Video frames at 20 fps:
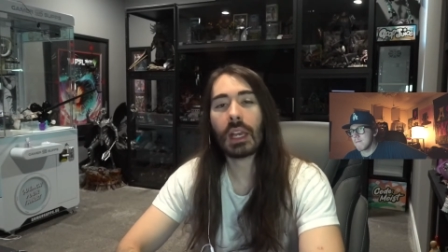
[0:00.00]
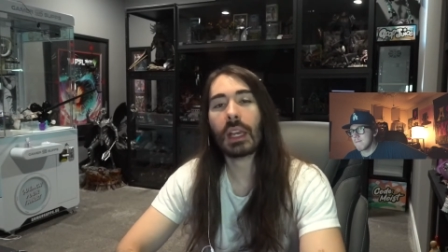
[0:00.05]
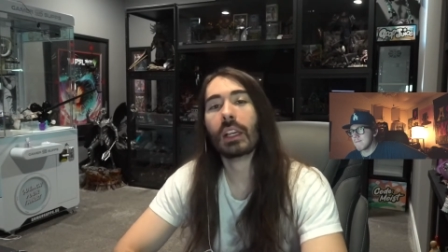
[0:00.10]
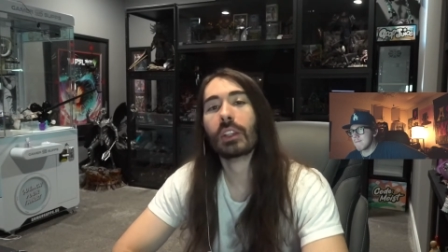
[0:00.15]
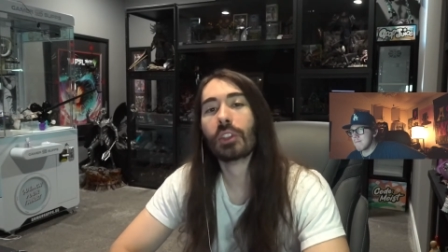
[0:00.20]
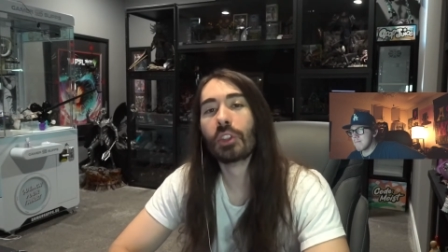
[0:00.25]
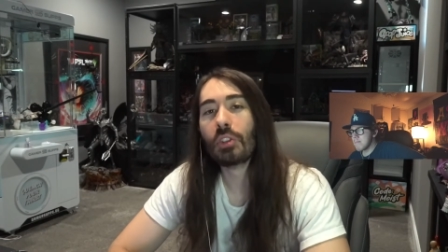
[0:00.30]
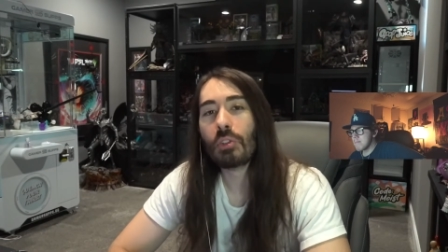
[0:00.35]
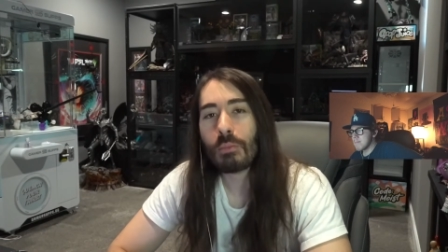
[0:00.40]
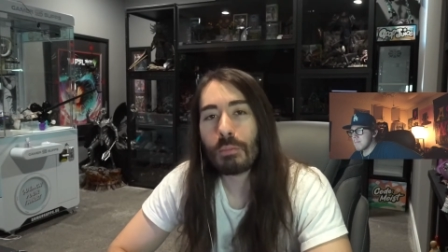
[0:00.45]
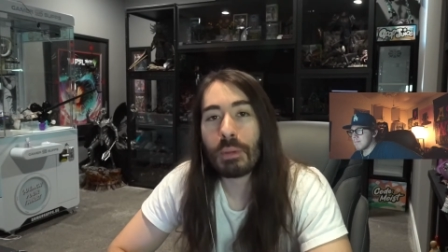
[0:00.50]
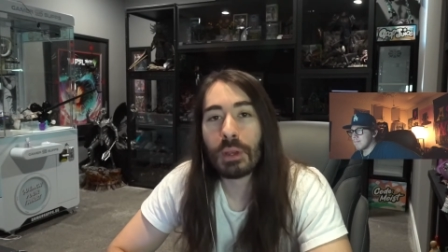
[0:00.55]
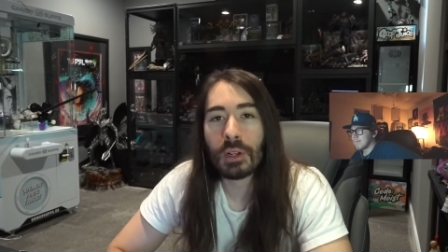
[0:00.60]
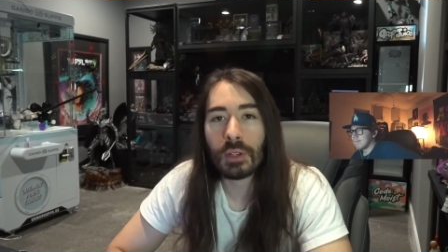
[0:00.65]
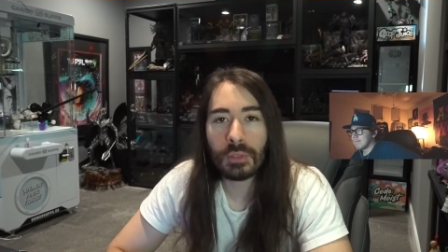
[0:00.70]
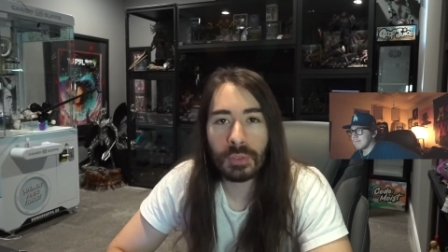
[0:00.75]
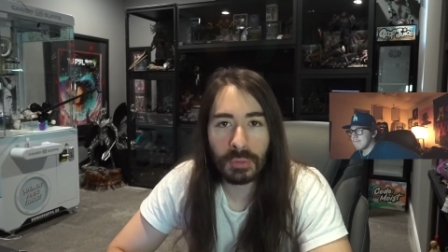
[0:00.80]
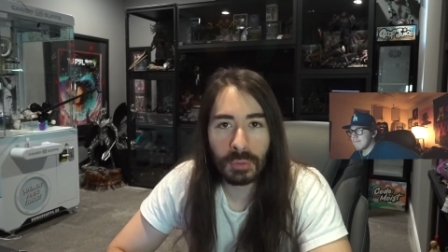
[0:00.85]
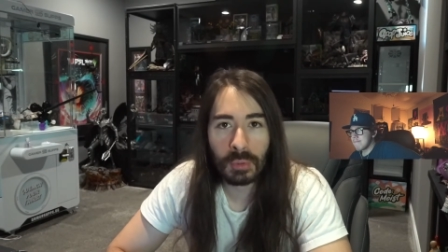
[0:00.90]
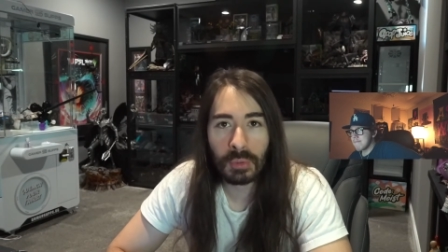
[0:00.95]
So you
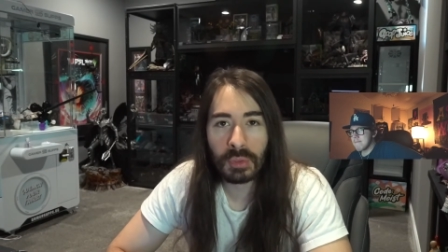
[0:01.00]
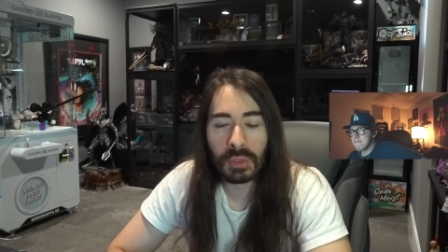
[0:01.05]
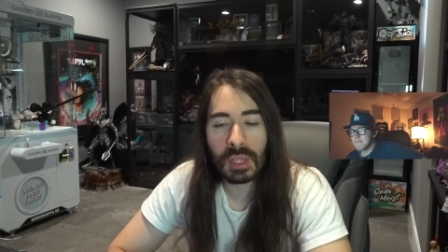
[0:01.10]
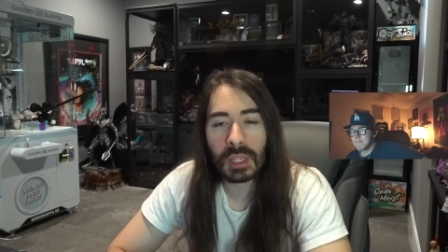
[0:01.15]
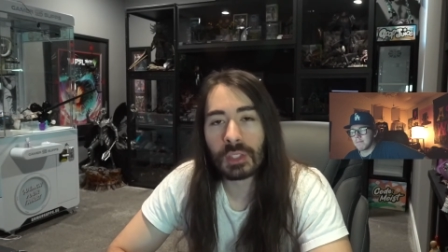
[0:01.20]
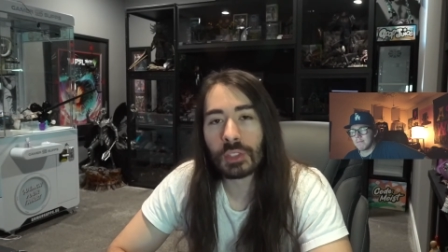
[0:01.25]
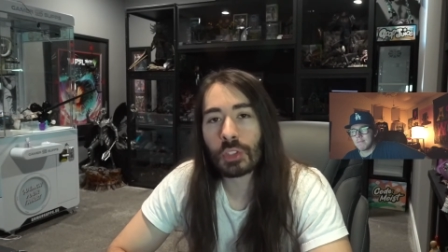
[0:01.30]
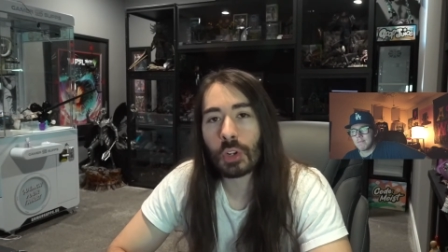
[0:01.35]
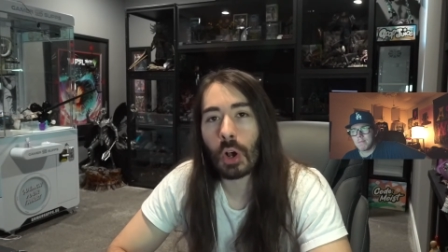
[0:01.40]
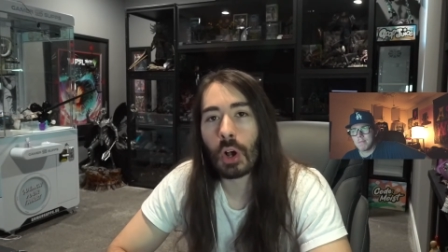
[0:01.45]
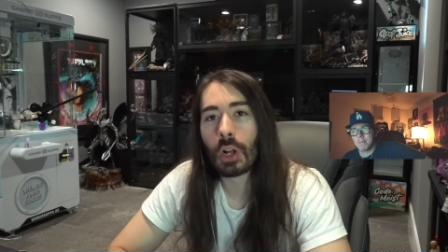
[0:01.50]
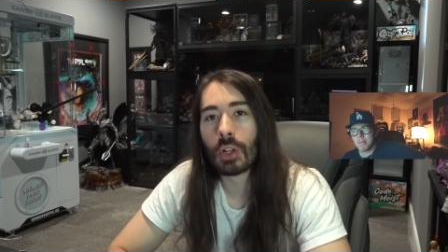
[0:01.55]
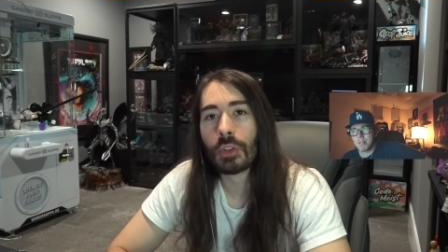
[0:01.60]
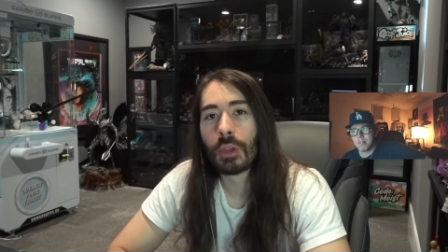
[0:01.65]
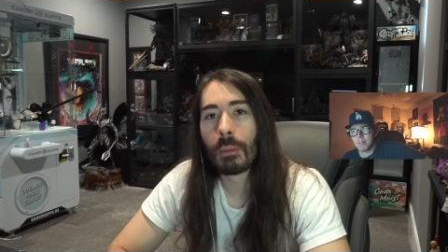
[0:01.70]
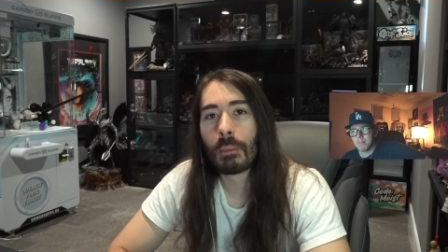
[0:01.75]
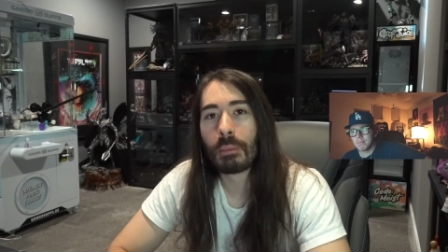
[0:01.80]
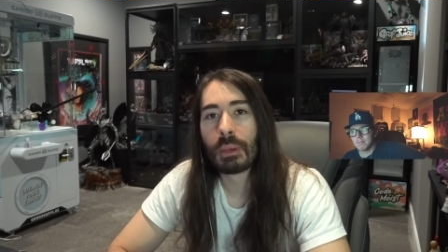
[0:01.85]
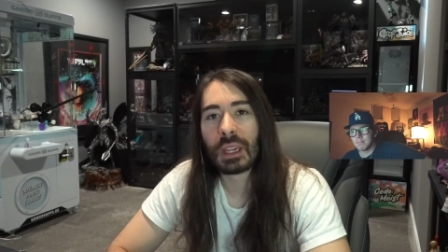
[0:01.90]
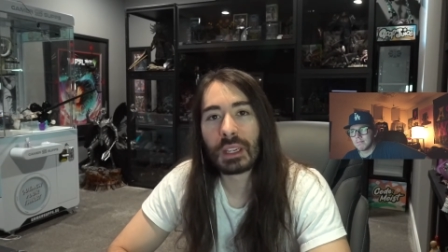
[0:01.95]
build through things called
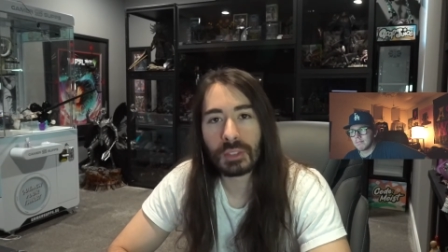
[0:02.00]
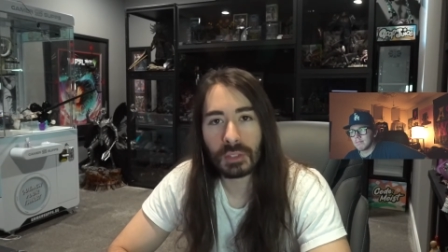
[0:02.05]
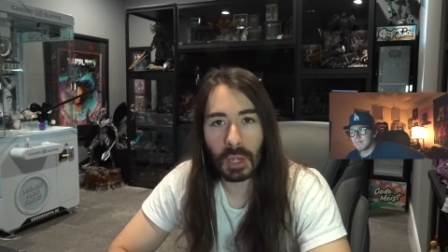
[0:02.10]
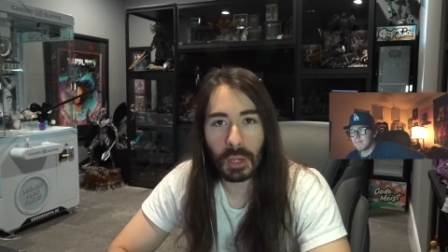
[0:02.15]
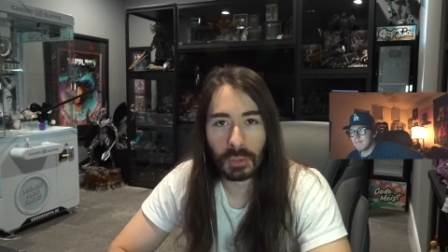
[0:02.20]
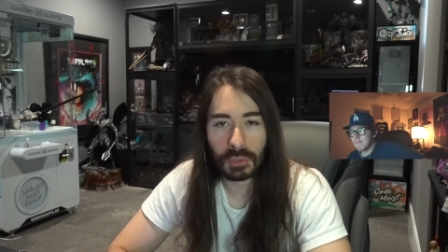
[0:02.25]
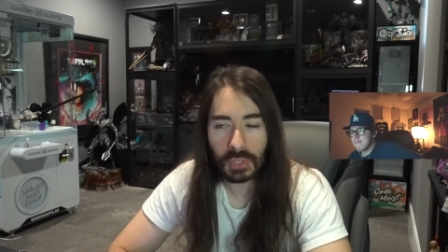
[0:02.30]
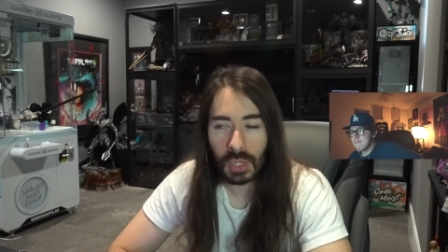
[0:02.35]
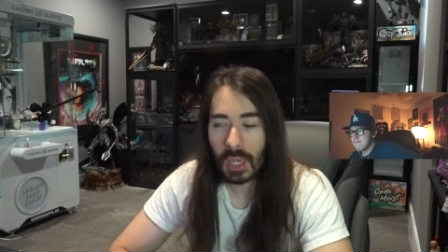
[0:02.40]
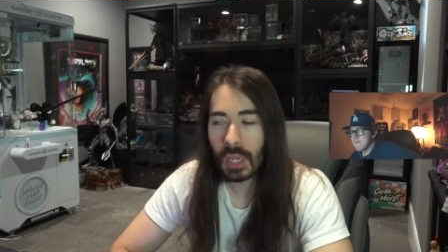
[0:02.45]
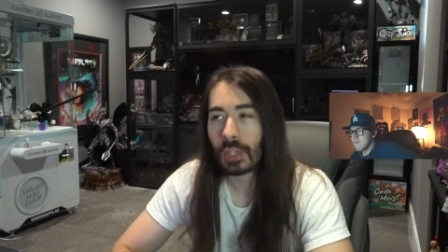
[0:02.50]
pictos.